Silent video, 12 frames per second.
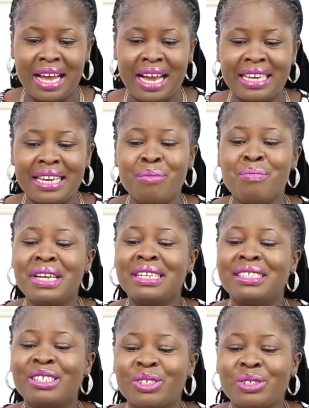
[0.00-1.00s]
and then make
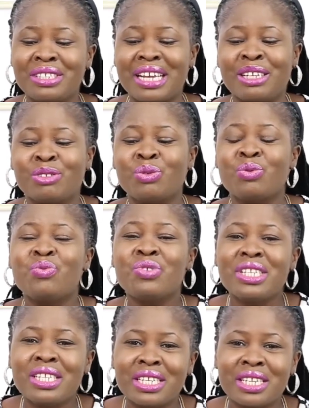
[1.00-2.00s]
decisions as to
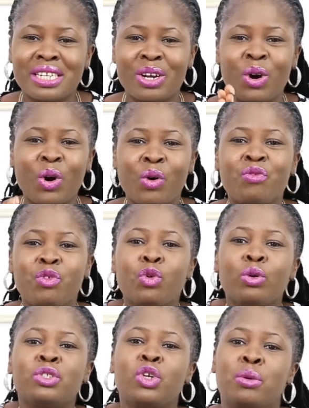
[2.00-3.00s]
which of
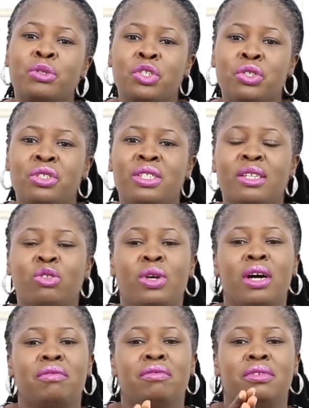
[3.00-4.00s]
those options that you
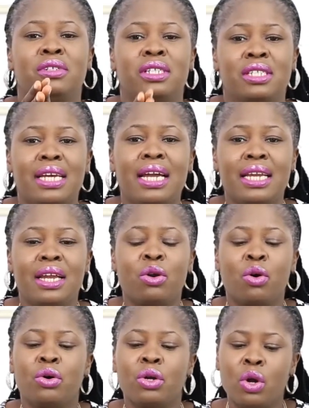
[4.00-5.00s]
have decided
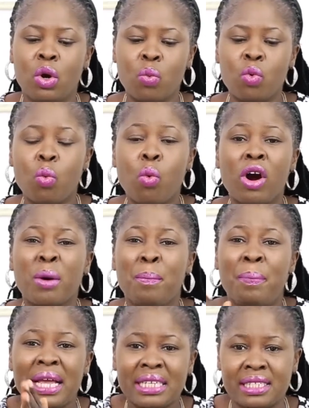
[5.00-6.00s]
on will work
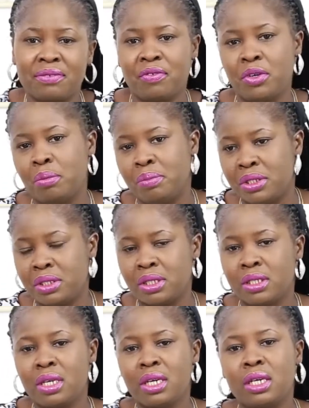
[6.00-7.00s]
best for your business.